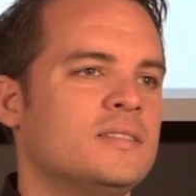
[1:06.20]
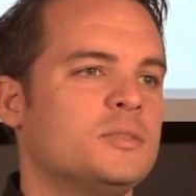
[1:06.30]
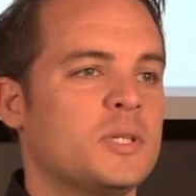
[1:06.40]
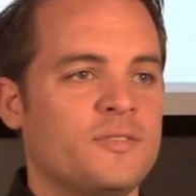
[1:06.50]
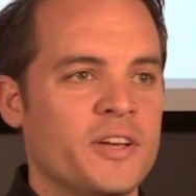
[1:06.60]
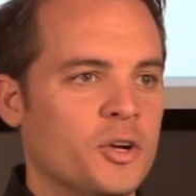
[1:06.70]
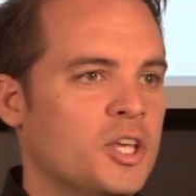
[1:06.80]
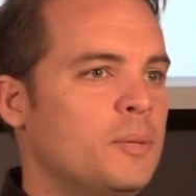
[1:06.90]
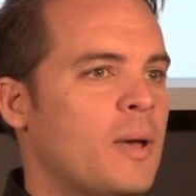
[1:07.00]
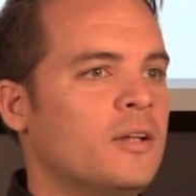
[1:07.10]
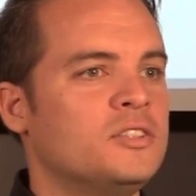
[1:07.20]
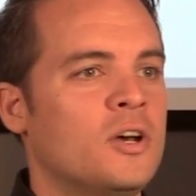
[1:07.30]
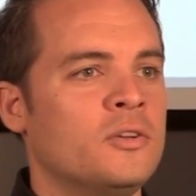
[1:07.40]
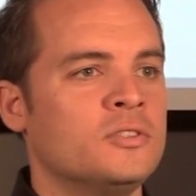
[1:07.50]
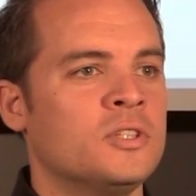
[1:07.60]
Specifying your keep out
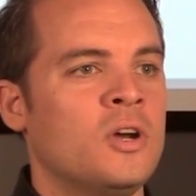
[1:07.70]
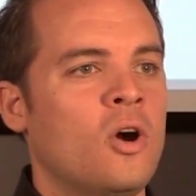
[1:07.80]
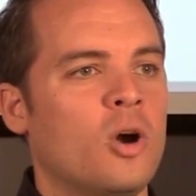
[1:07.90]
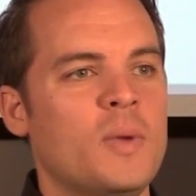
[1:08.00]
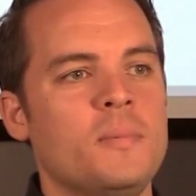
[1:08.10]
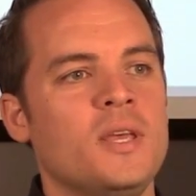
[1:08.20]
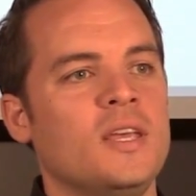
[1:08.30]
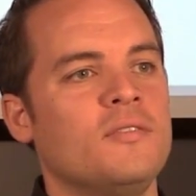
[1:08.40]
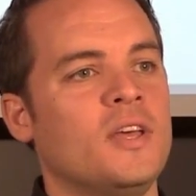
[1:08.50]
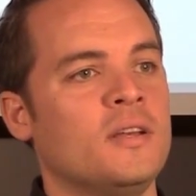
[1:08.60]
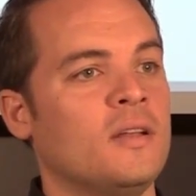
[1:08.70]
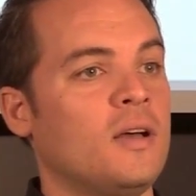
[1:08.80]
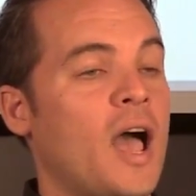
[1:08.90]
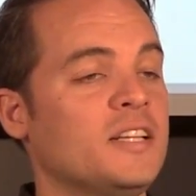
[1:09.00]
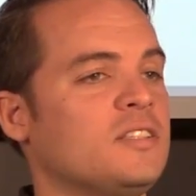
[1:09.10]
zones, or maybe
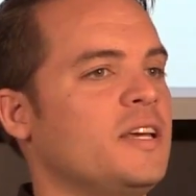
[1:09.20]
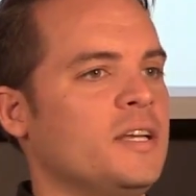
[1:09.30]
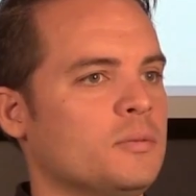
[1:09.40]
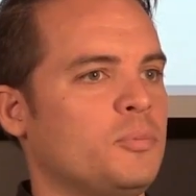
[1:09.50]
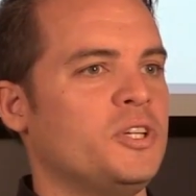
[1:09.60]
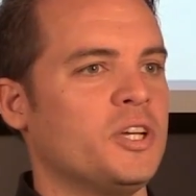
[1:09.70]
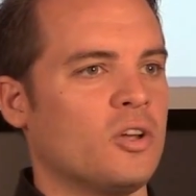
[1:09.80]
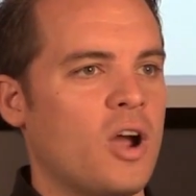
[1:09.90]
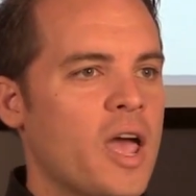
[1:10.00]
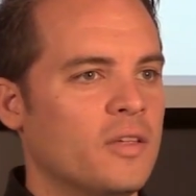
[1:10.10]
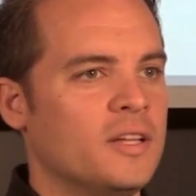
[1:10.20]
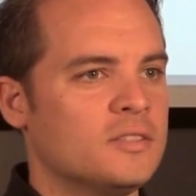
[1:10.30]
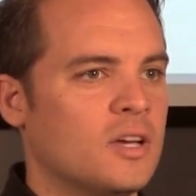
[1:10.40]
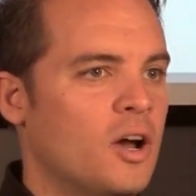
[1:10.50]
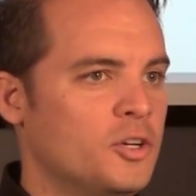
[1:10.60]
even isolating particular
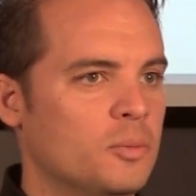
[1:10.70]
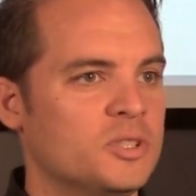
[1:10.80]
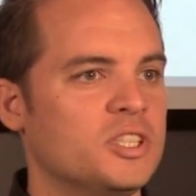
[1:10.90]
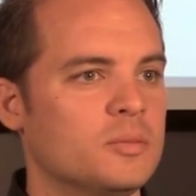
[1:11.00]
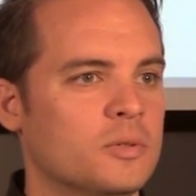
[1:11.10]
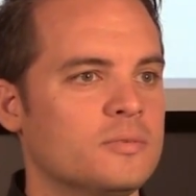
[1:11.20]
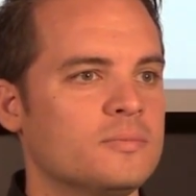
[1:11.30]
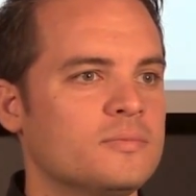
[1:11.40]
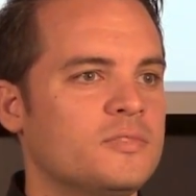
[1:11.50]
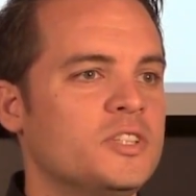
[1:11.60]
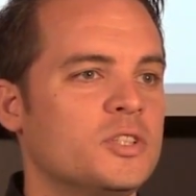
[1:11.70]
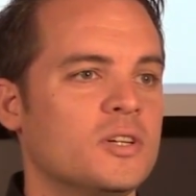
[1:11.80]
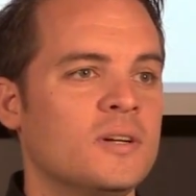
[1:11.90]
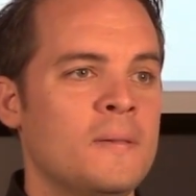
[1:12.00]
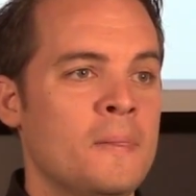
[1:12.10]
islands on your machinable
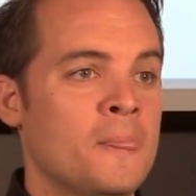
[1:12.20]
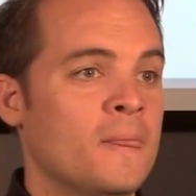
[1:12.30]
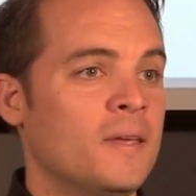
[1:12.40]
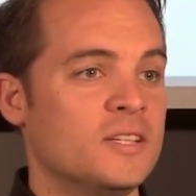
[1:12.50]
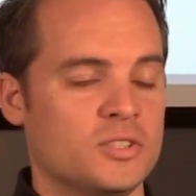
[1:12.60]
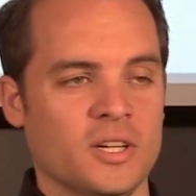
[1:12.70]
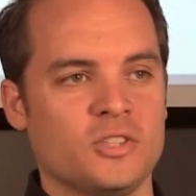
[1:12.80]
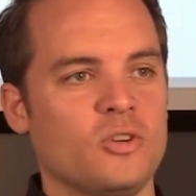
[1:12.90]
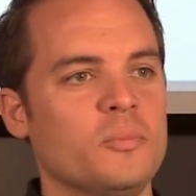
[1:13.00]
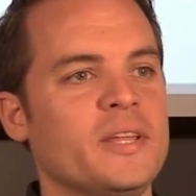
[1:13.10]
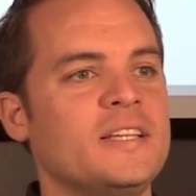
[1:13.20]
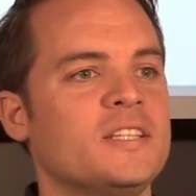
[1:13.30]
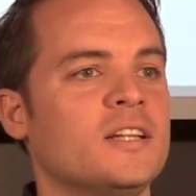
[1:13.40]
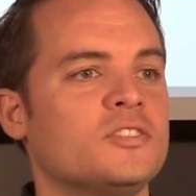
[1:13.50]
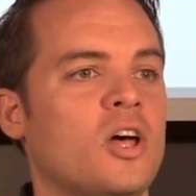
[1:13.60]
feature is extremely
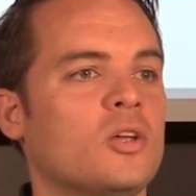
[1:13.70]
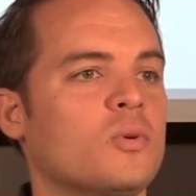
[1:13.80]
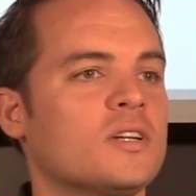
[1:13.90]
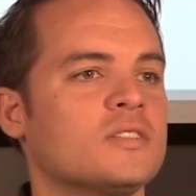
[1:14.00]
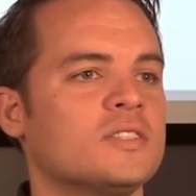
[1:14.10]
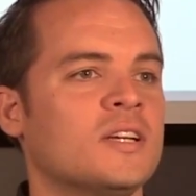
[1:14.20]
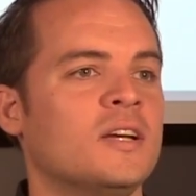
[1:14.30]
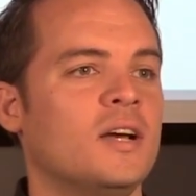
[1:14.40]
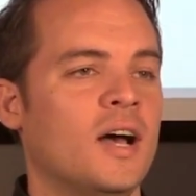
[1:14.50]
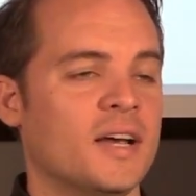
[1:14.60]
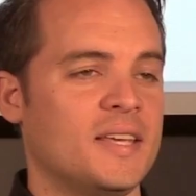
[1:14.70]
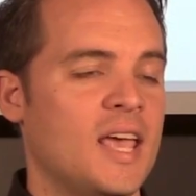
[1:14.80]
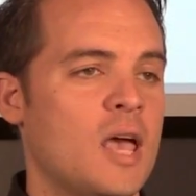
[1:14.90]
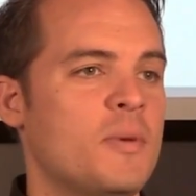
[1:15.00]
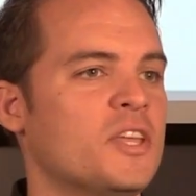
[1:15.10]
easy in SOLIDWORKS uh,
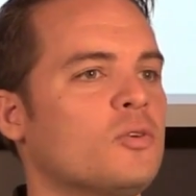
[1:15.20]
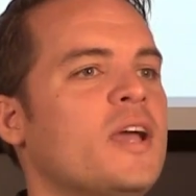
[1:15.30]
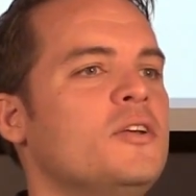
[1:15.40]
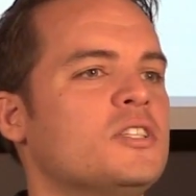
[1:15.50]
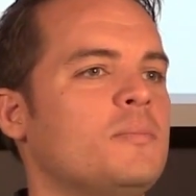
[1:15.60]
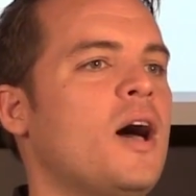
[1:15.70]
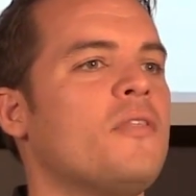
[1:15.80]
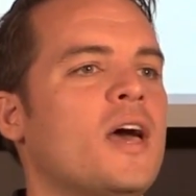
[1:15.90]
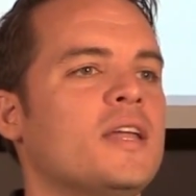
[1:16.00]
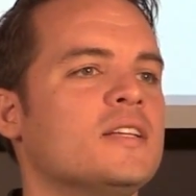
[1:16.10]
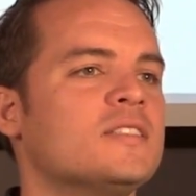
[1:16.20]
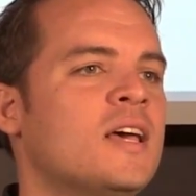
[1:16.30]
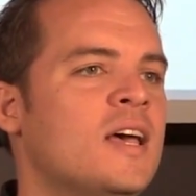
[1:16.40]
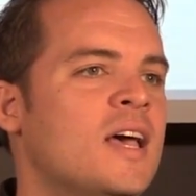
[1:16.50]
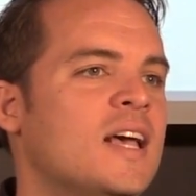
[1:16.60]
CAM. And the great news about that is,
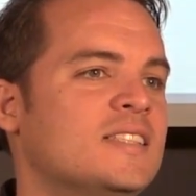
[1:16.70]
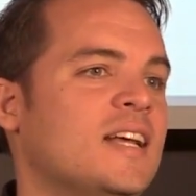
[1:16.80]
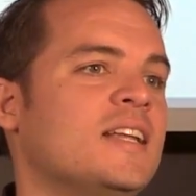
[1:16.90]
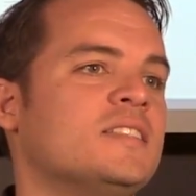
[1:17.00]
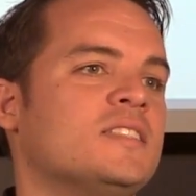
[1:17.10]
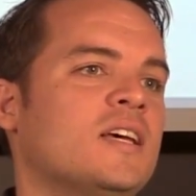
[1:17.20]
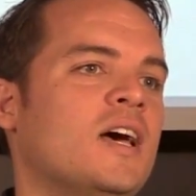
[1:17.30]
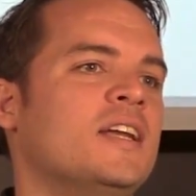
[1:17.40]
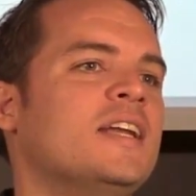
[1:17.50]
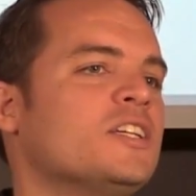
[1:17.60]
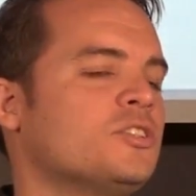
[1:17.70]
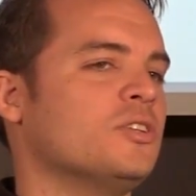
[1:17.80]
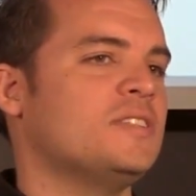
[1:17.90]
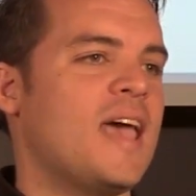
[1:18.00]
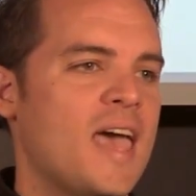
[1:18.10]
is that it's an
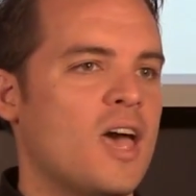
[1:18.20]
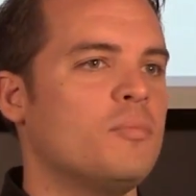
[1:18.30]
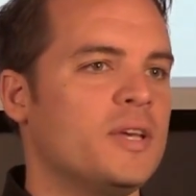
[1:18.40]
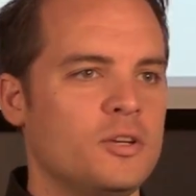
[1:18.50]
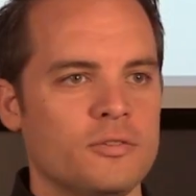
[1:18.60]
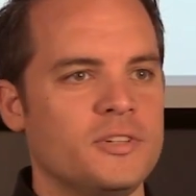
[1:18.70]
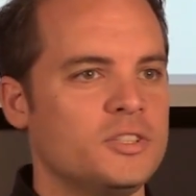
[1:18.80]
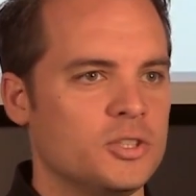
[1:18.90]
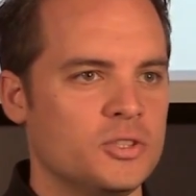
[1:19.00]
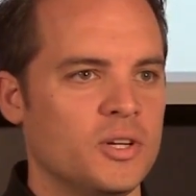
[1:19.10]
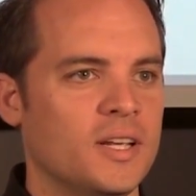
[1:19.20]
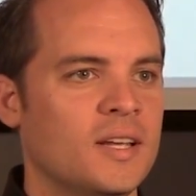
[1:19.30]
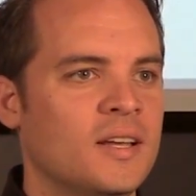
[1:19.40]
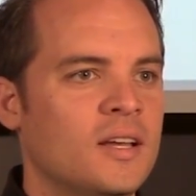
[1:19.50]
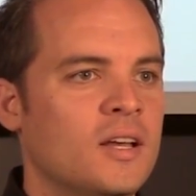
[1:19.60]
additional tab in your feature tree.
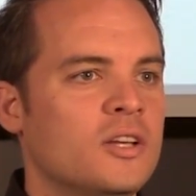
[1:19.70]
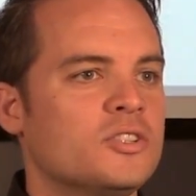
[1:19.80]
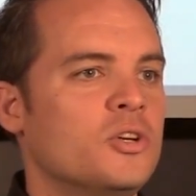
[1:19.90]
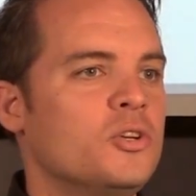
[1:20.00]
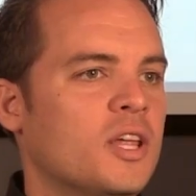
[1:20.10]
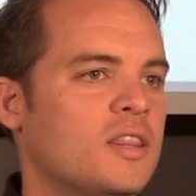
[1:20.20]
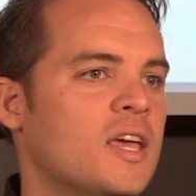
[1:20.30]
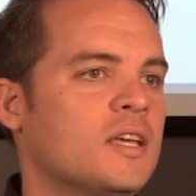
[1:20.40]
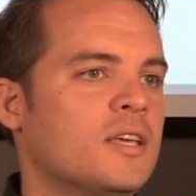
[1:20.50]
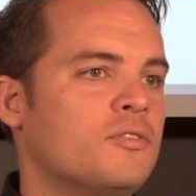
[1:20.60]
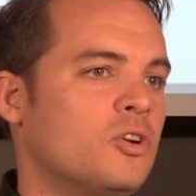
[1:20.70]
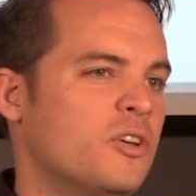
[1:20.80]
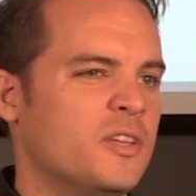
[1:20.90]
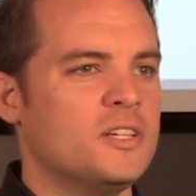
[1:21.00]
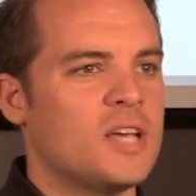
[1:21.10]
So you could think if you're
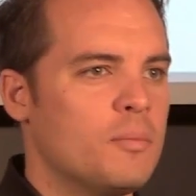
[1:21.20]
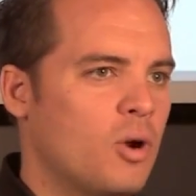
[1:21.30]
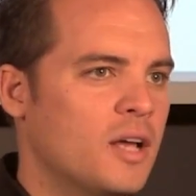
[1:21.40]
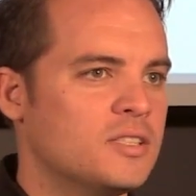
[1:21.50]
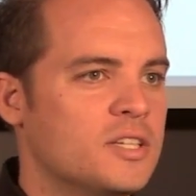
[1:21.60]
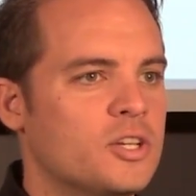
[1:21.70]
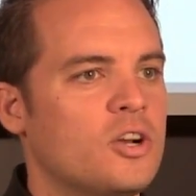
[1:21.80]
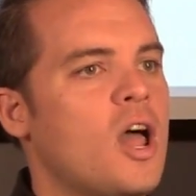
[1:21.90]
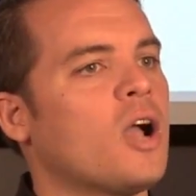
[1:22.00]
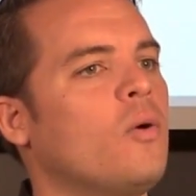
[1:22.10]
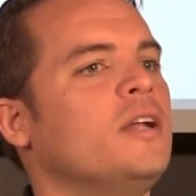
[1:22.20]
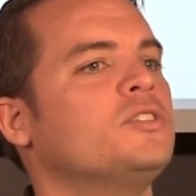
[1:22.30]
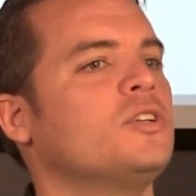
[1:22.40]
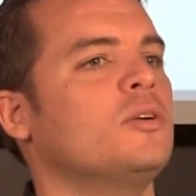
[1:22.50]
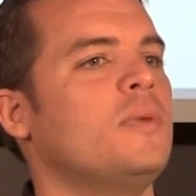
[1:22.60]
in the design process and you're not quite
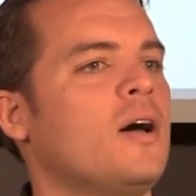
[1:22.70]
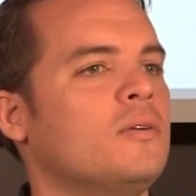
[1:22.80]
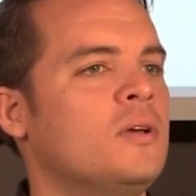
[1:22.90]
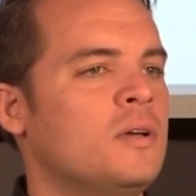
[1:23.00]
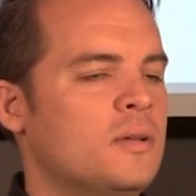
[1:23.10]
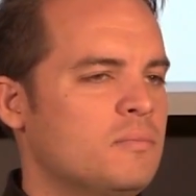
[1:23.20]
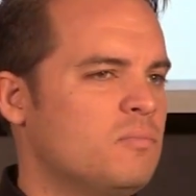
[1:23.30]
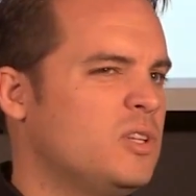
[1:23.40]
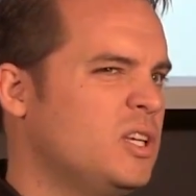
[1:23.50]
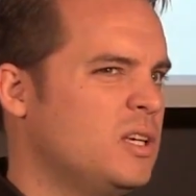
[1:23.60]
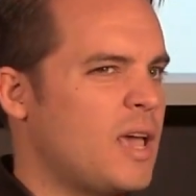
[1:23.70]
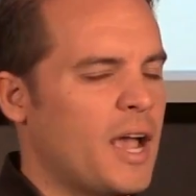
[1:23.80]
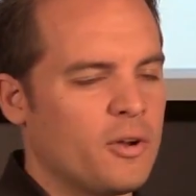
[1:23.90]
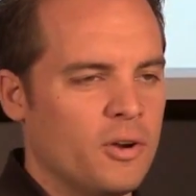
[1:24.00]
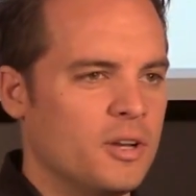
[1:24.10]
sure about the
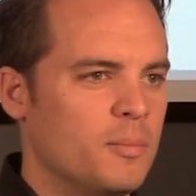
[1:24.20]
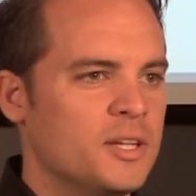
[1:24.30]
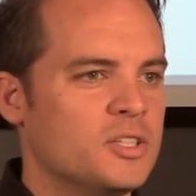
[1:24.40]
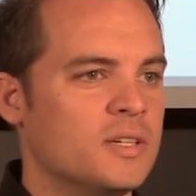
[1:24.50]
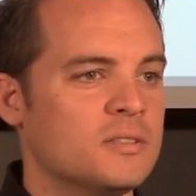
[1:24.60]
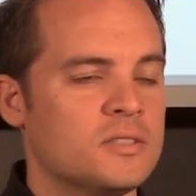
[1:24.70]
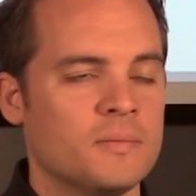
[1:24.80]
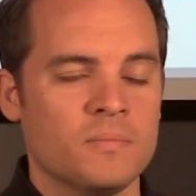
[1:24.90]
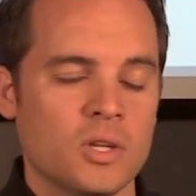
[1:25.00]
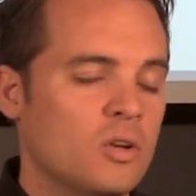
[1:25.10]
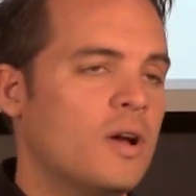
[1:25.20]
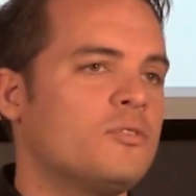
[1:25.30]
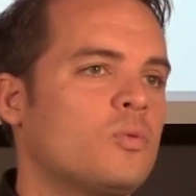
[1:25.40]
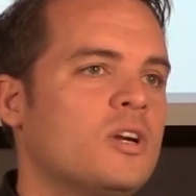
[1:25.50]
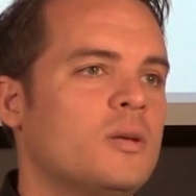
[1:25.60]
accurate dimensions, you don't
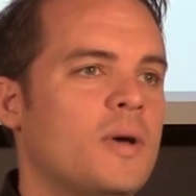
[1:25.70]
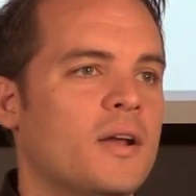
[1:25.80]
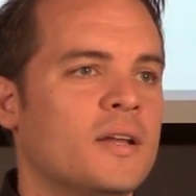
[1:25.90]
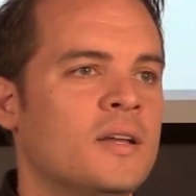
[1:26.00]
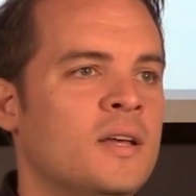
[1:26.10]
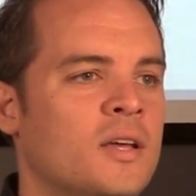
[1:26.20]
have to worry about it.